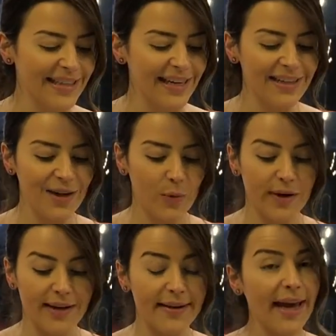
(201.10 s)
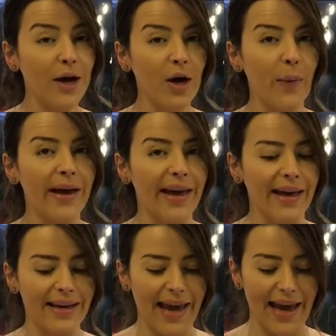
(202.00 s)
done. We can now go
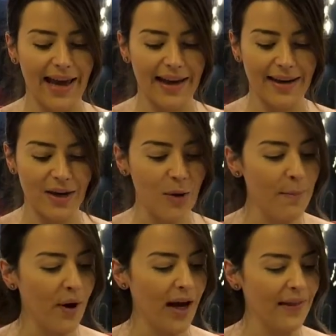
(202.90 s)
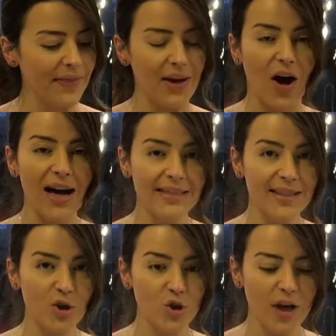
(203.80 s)
ahead and combine the
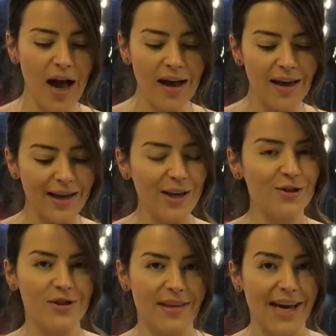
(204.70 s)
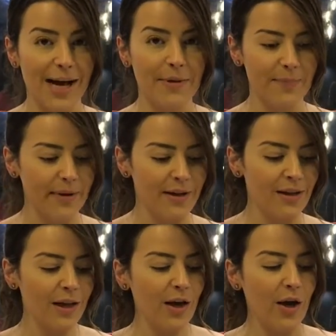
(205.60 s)
icing sugar into the almond meal,
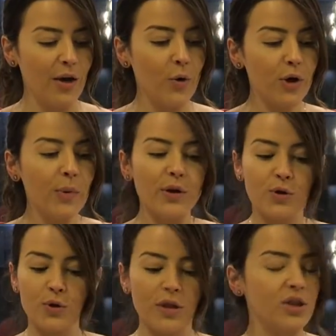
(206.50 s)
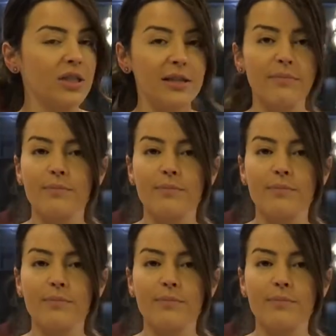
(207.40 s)
and all you want to do is just